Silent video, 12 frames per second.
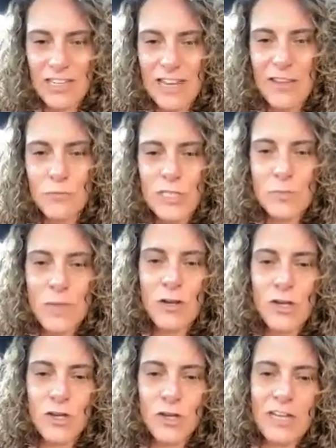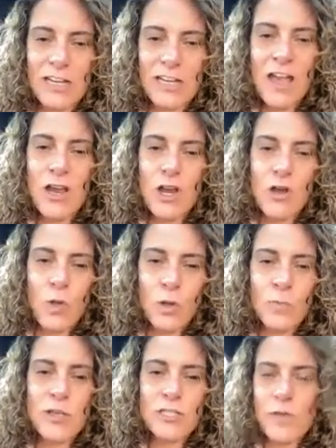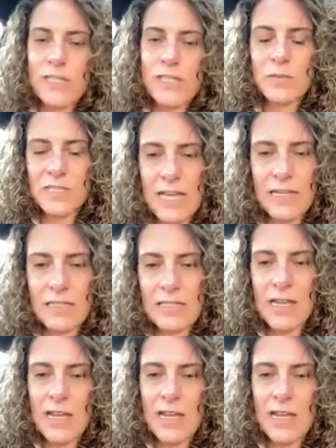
In other words, men are earning almost 20%